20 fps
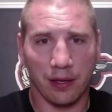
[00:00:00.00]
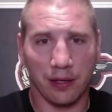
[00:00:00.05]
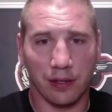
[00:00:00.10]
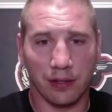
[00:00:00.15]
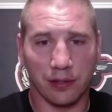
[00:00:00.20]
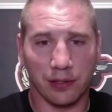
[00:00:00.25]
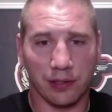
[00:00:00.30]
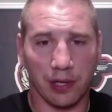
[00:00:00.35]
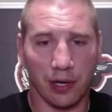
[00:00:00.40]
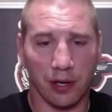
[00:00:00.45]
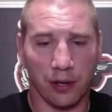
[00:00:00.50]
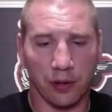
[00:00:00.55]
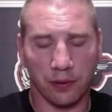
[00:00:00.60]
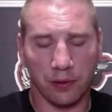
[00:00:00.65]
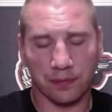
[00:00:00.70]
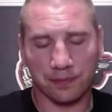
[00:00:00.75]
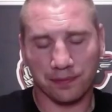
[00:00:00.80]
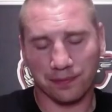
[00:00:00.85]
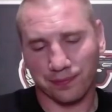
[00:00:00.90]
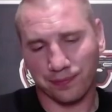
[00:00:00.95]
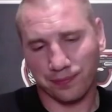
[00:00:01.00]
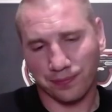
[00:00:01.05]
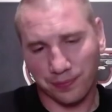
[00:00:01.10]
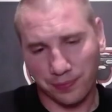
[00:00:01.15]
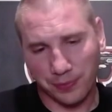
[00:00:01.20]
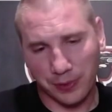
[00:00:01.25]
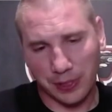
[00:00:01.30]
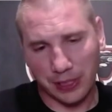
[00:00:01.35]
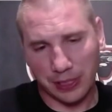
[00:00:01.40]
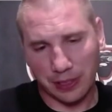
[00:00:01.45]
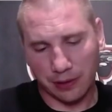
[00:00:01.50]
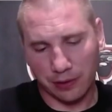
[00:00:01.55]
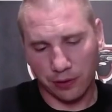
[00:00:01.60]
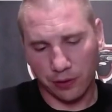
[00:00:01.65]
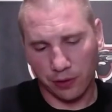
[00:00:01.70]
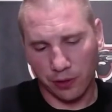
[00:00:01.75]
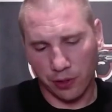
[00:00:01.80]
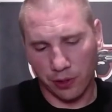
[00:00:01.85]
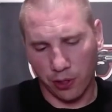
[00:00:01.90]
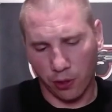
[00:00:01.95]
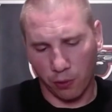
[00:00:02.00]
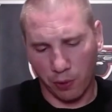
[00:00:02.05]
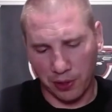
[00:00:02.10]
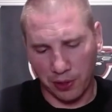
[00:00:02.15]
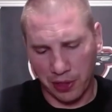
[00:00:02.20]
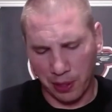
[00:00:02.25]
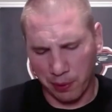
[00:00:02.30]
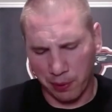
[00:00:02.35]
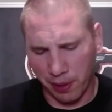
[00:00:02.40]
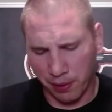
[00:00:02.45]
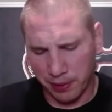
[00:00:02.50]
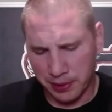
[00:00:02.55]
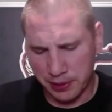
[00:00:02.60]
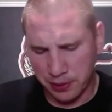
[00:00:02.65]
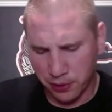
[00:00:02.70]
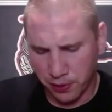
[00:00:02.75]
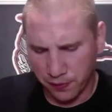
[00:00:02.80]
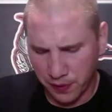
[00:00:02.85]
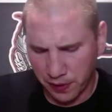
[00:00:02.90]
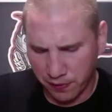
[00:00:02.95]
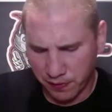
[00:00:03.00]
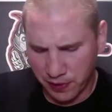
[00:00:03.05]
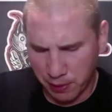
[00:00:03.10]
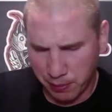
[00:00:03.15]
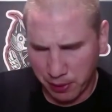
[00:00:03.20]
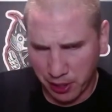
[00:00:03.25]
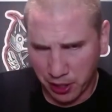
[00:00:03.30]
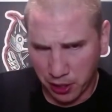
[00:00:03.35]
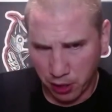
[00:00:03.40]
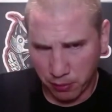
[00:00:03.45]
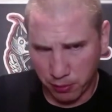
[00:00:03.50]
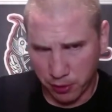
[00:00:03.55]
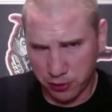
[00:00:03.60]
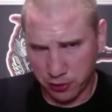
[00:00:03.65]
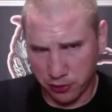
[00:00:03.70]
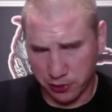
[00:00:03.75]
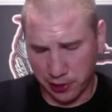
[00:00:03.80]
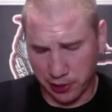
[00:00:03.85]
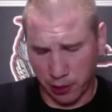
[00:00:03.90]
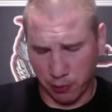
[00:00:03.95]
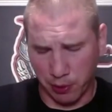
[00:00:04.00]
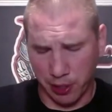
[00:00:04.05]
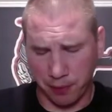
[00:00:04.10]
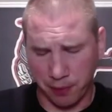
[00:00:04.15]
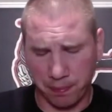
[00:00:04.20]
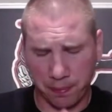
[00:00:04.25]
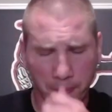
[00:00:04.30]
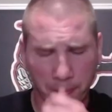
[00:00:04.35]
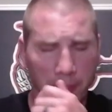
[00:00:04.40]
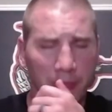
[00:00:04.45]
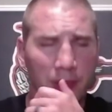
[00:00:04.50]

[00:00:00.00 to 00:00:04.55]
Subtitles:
So You know, one thing we always do, if you think about a commercial stairwell,